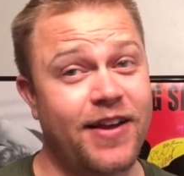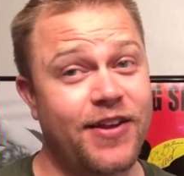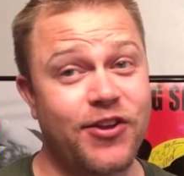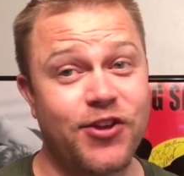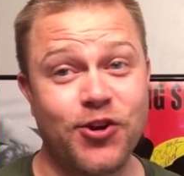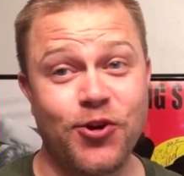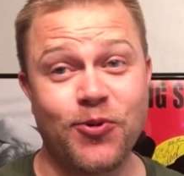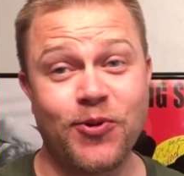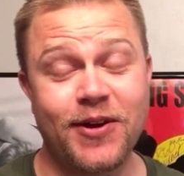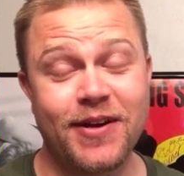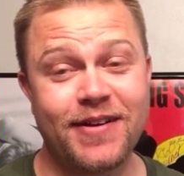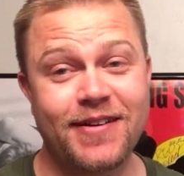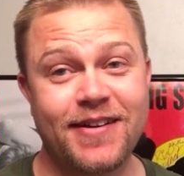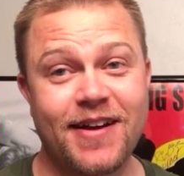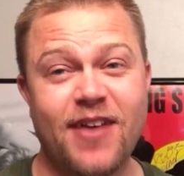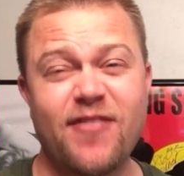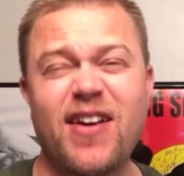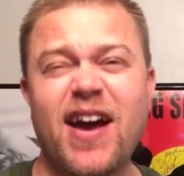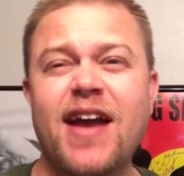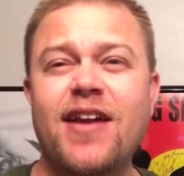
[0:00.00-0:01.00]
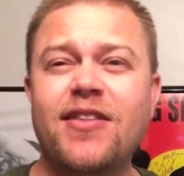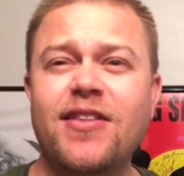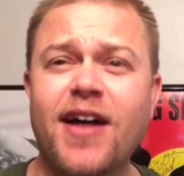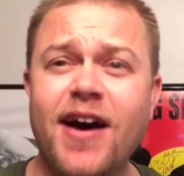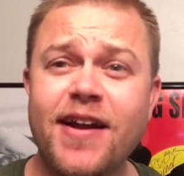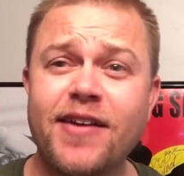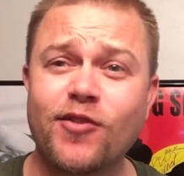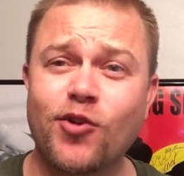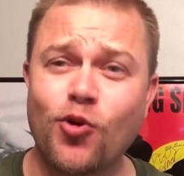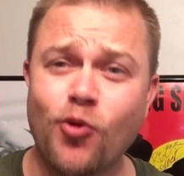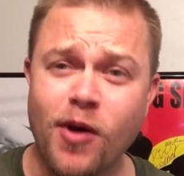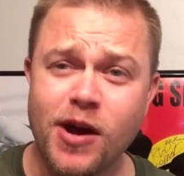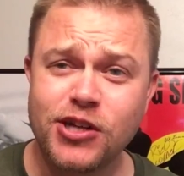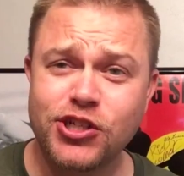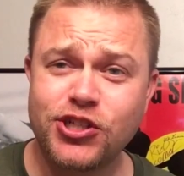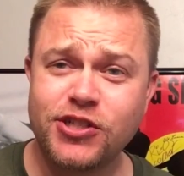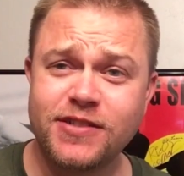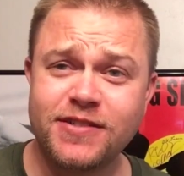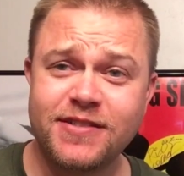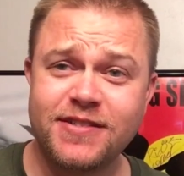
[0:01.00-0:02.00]
You know what? I've had a lot of
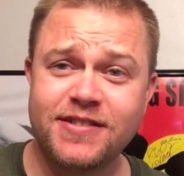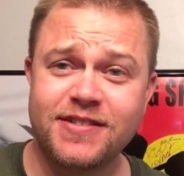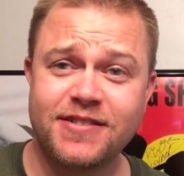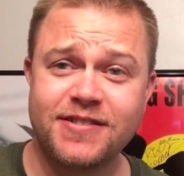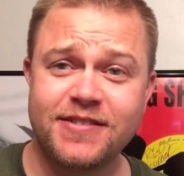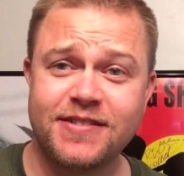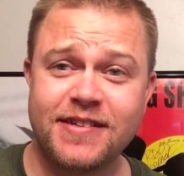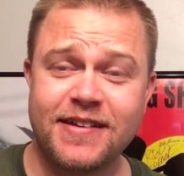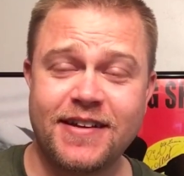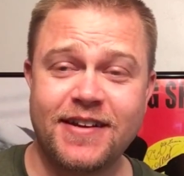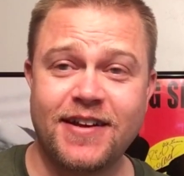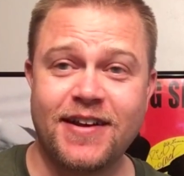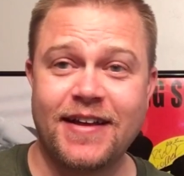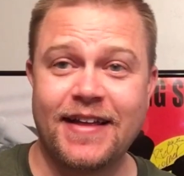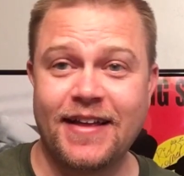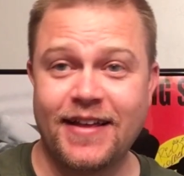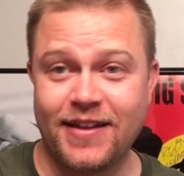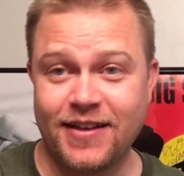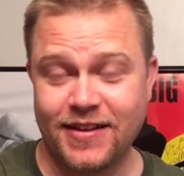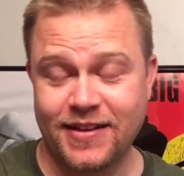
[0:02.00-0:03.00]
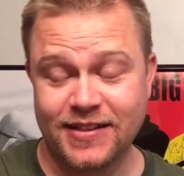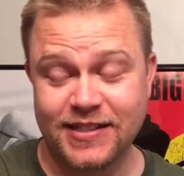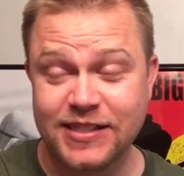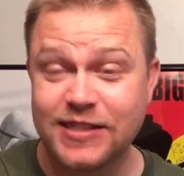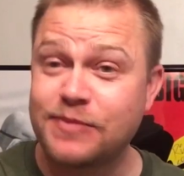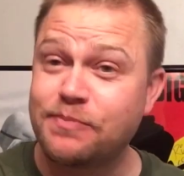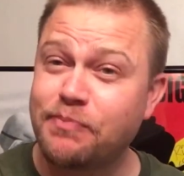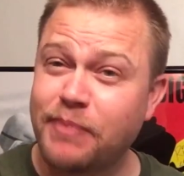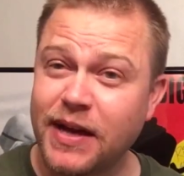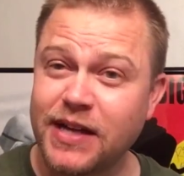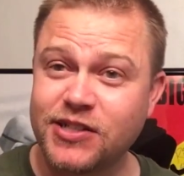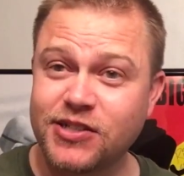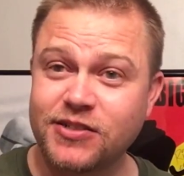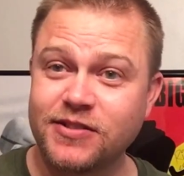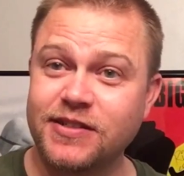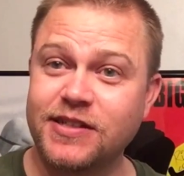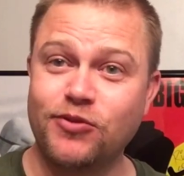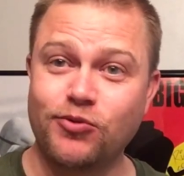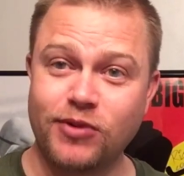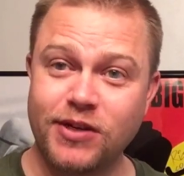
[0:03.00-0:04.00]
questions,
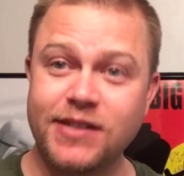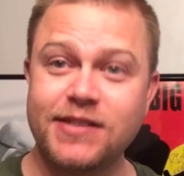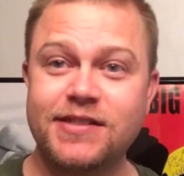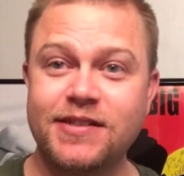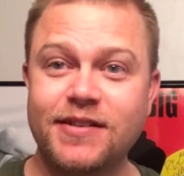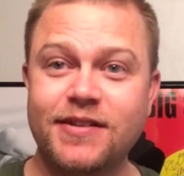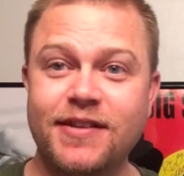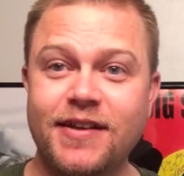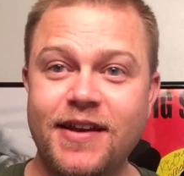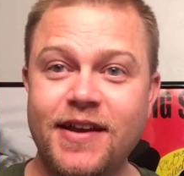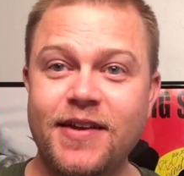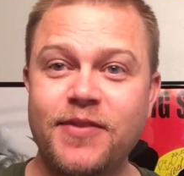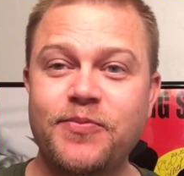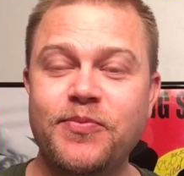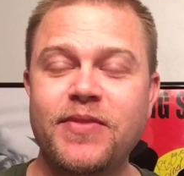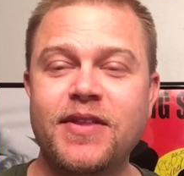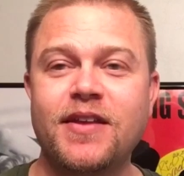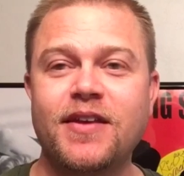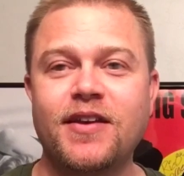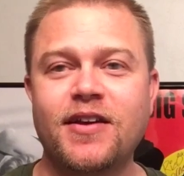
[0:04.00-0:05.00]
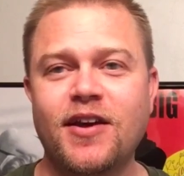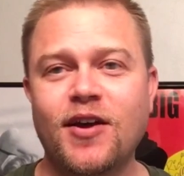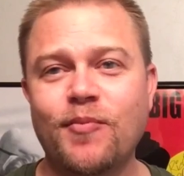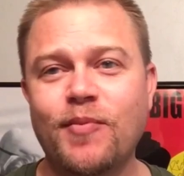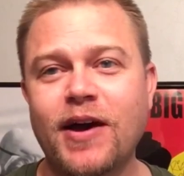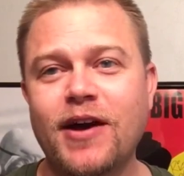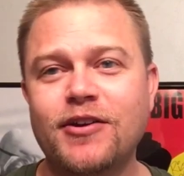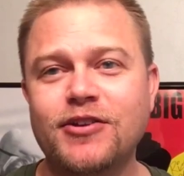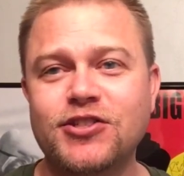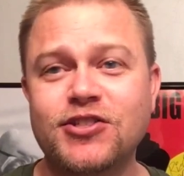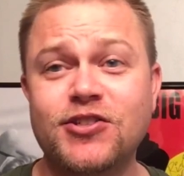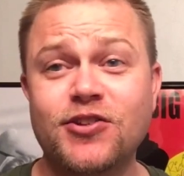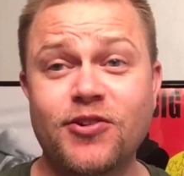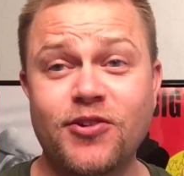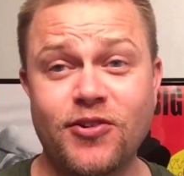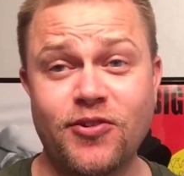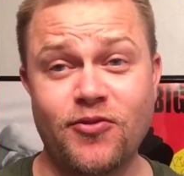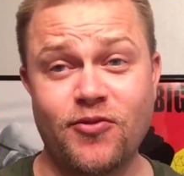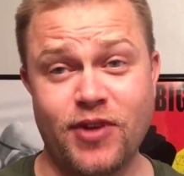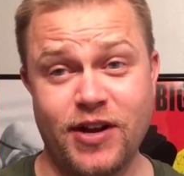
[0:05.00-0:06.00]
especially recently, about a
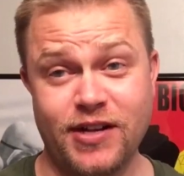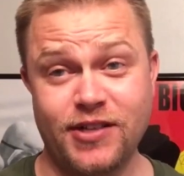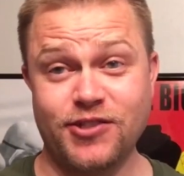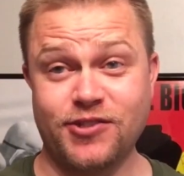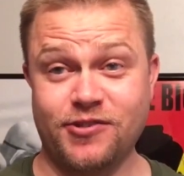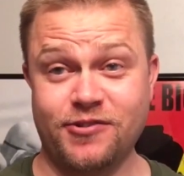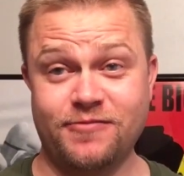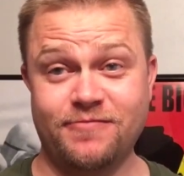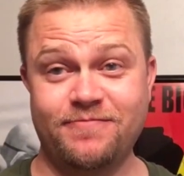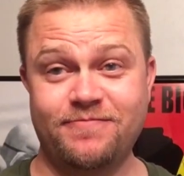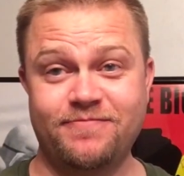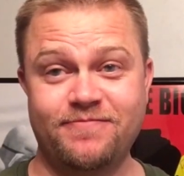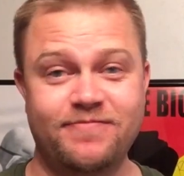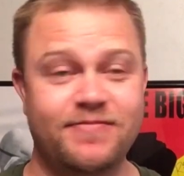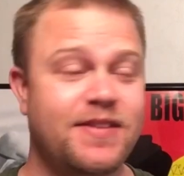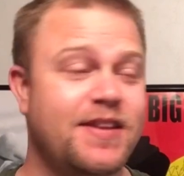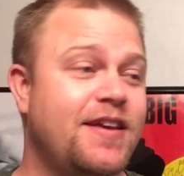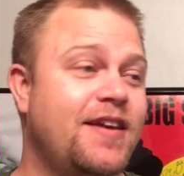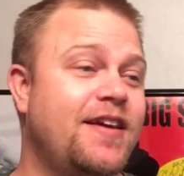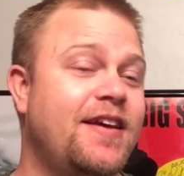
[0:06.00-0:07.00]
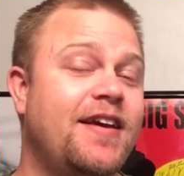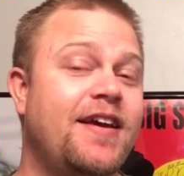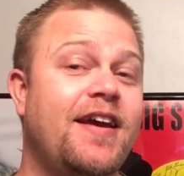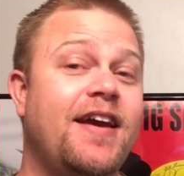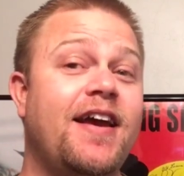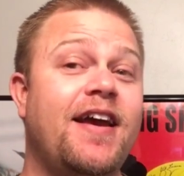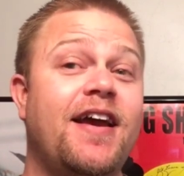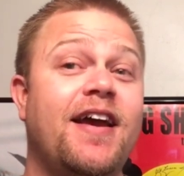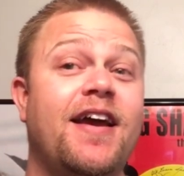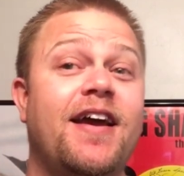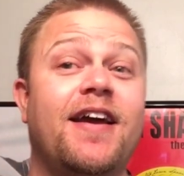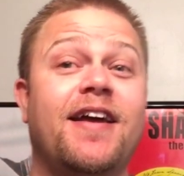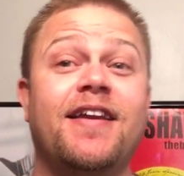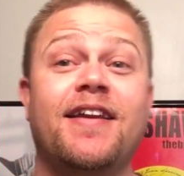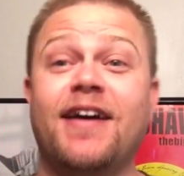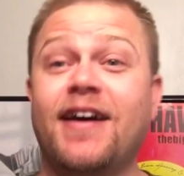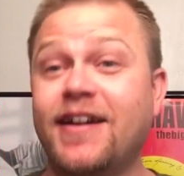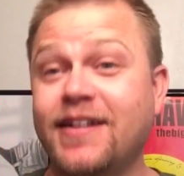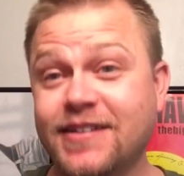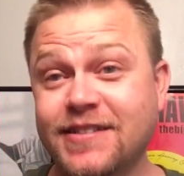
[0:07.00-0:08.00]
certain razor,
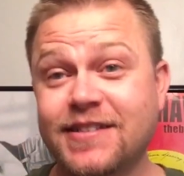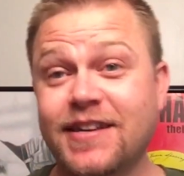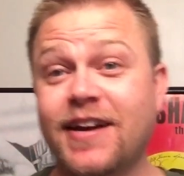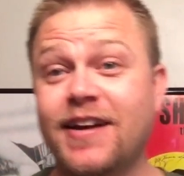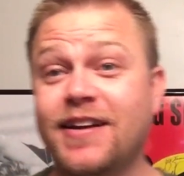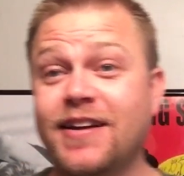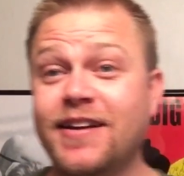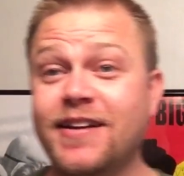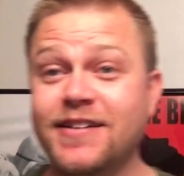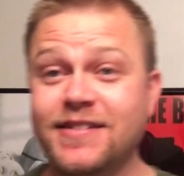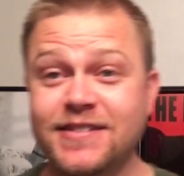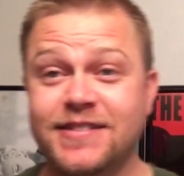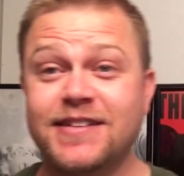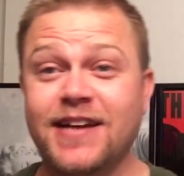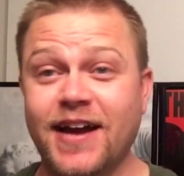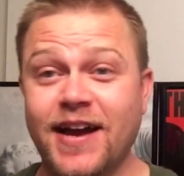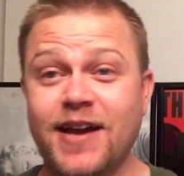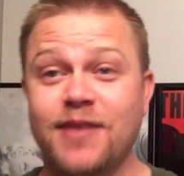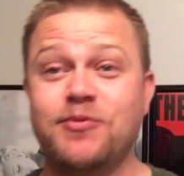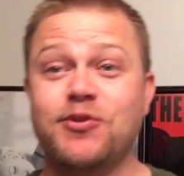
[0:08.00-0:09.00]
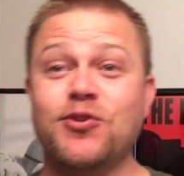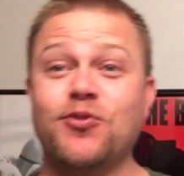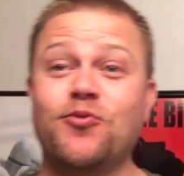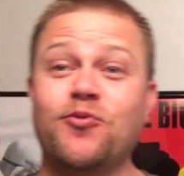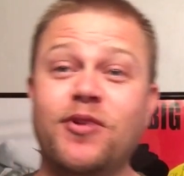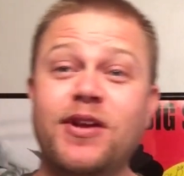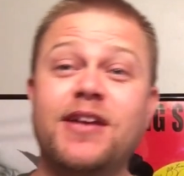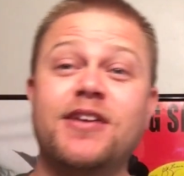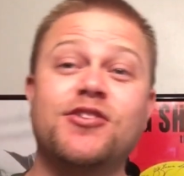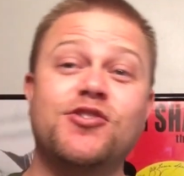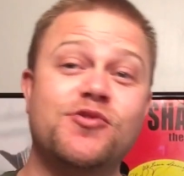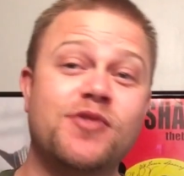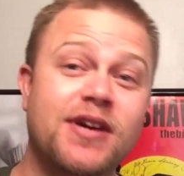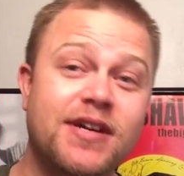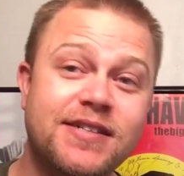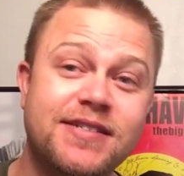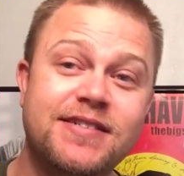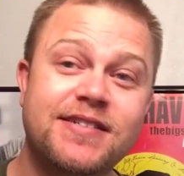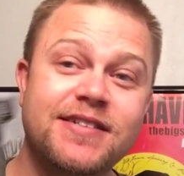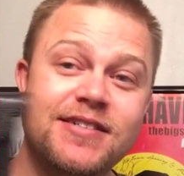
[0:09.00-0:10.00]
and I decided it's time to
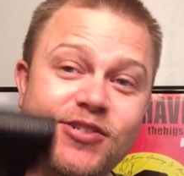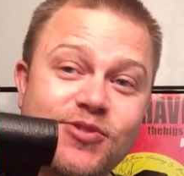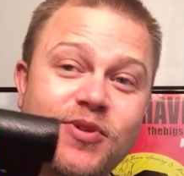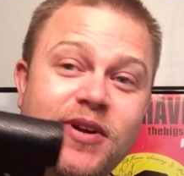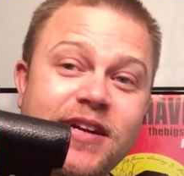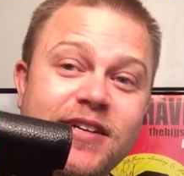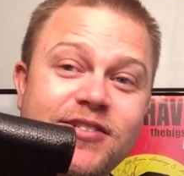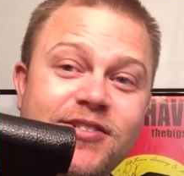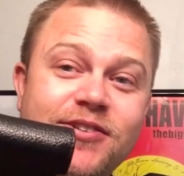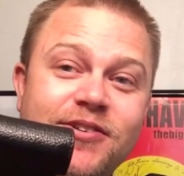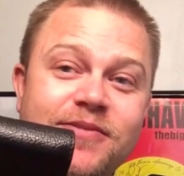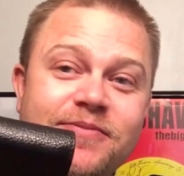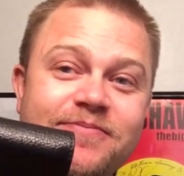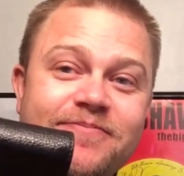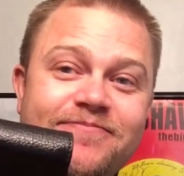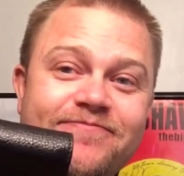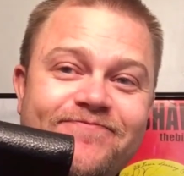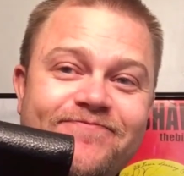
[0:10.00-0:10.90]
readdress this razor